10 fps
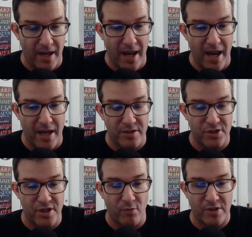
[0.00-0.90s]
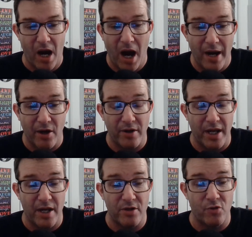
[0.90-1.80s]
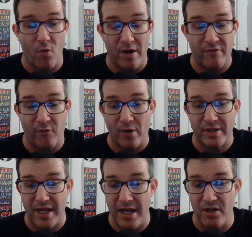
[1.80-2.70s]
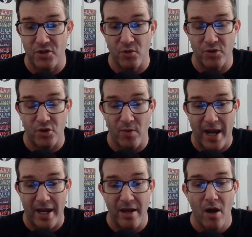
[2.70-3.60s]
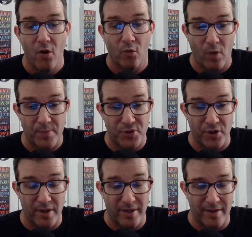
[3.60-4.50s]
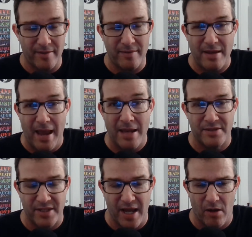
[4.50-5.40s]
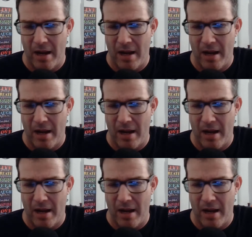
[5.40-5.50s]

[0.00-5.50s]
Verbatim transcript: And she retired in 2014 due to a ruptured ACL.